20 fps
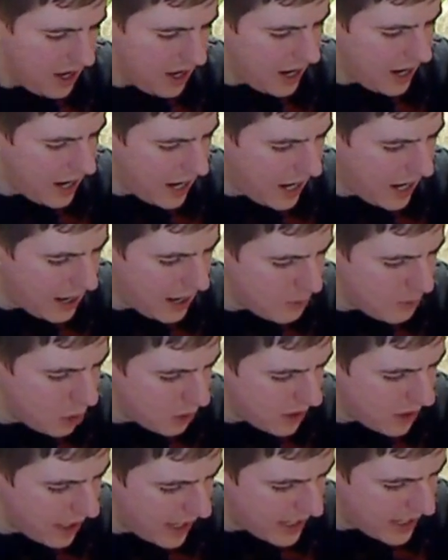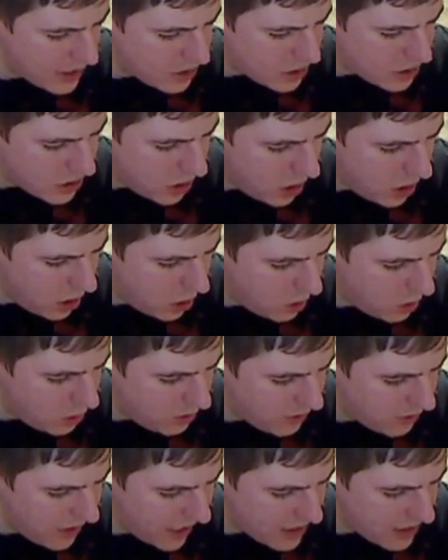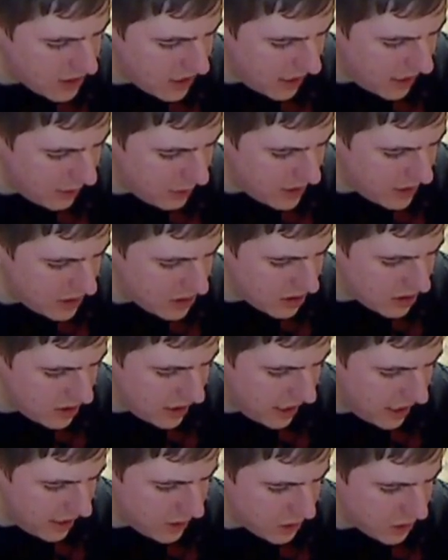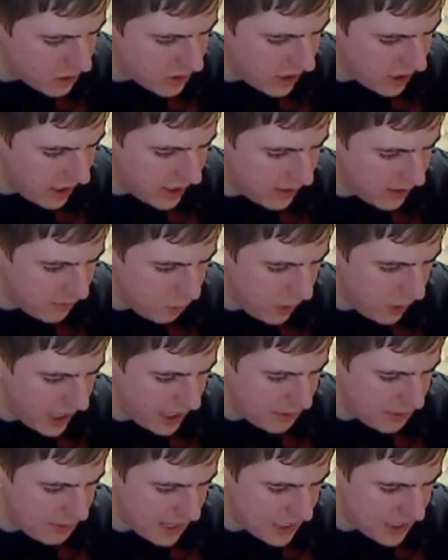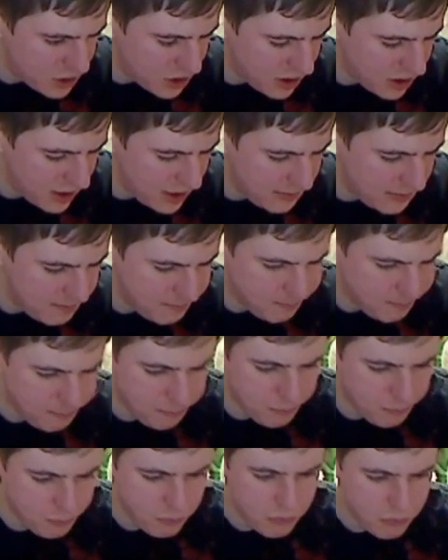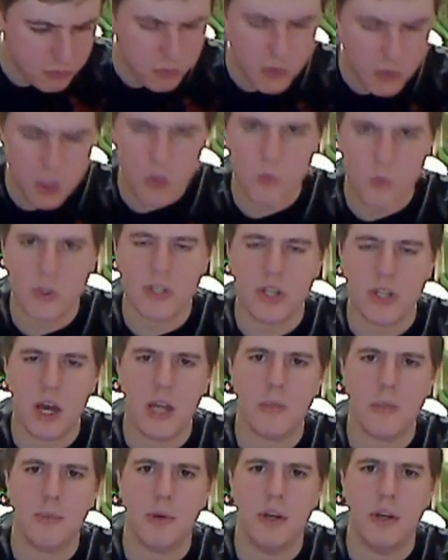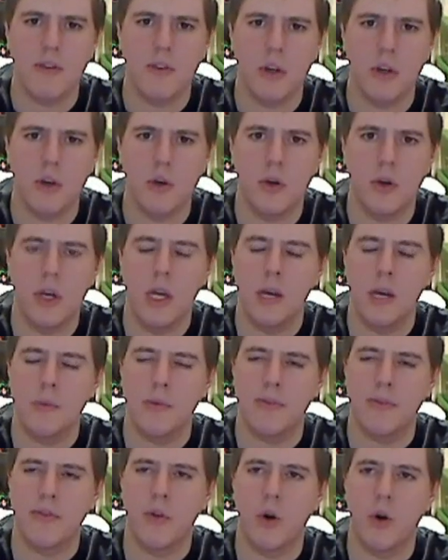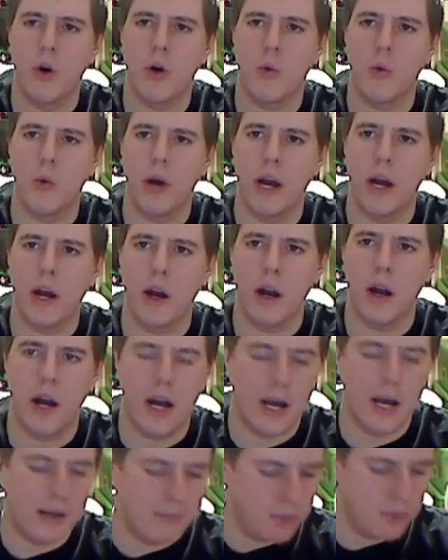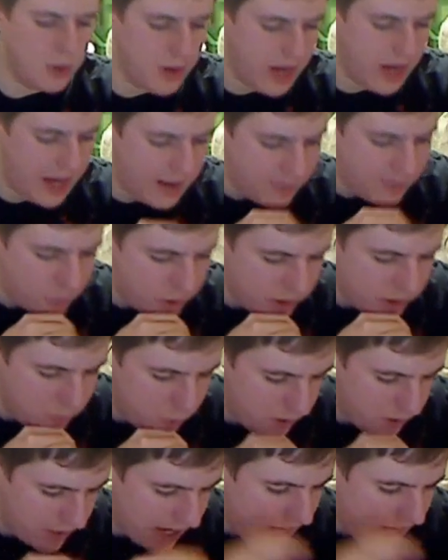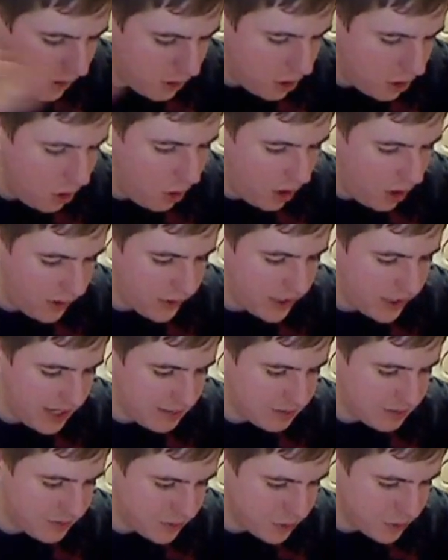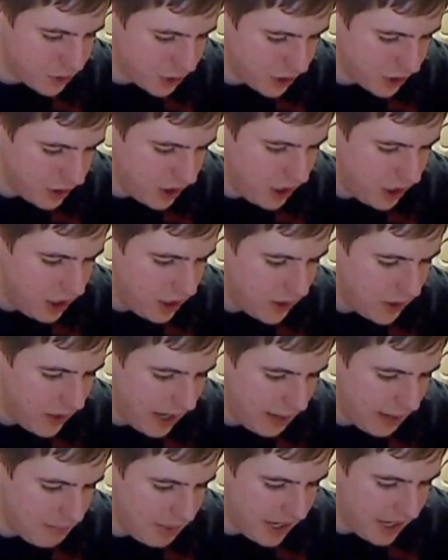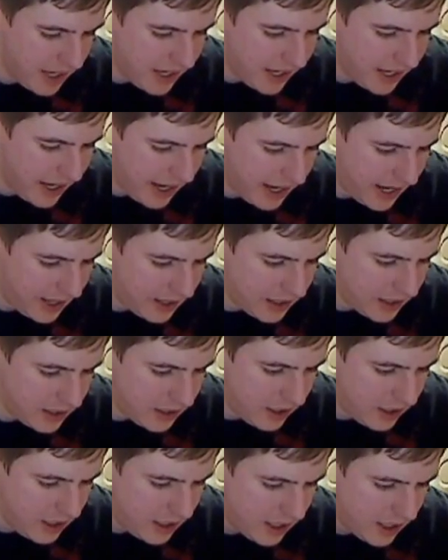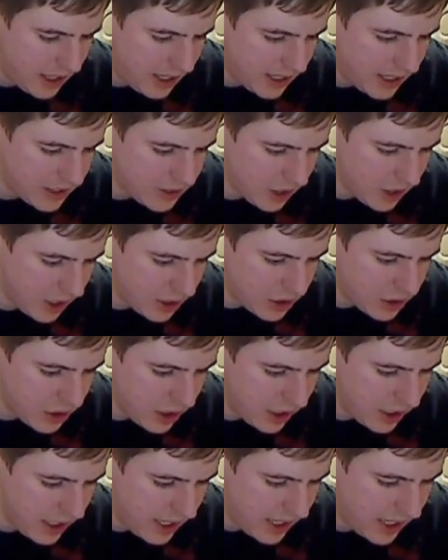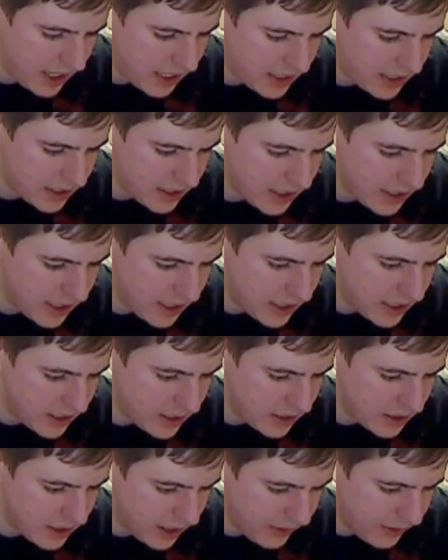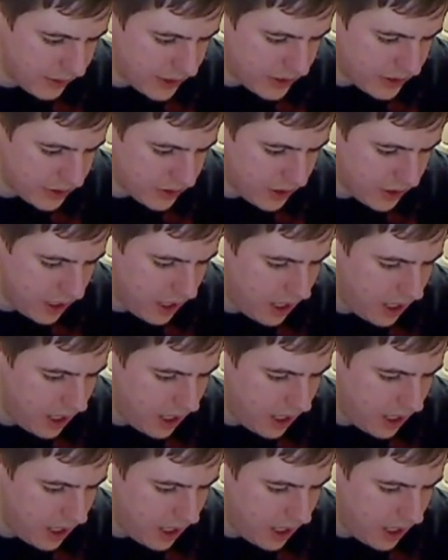Um, okay, so you've got Tyrese and the others kind of waiting patiently. We saw the preview before where um, you have, we, we now know all their names for sure. You have Ben, Allen, uh, Sasha, and uh, Tyrese.